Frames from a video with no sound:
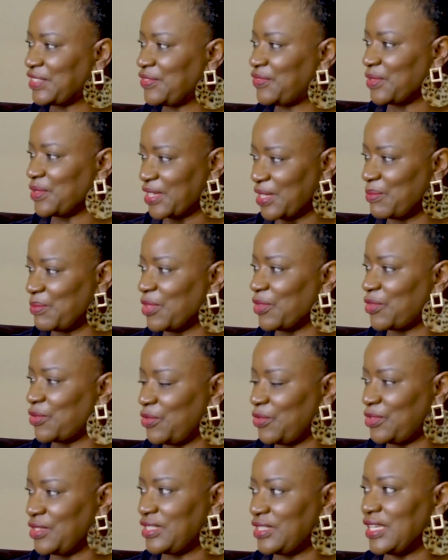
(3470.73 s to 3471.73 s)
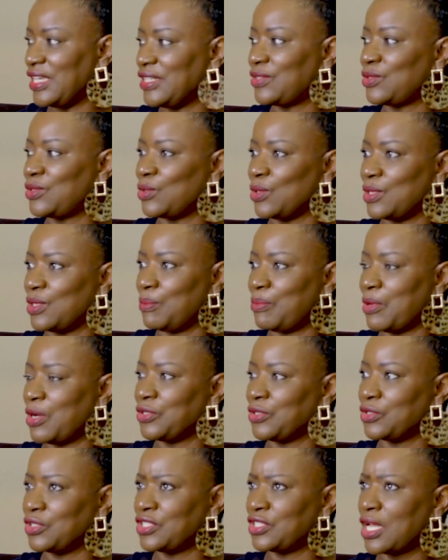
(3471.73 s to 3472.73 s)
for coming through today to talk about
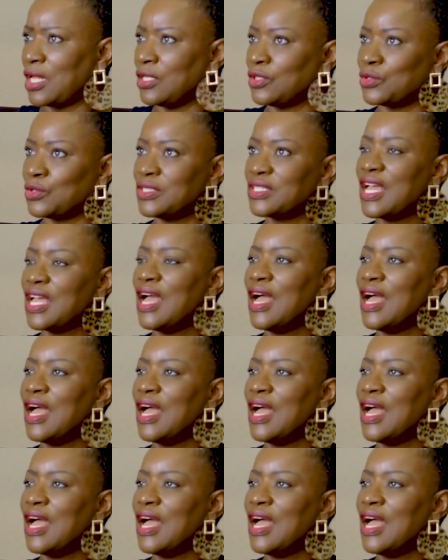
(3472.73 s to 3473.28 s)
your childhood.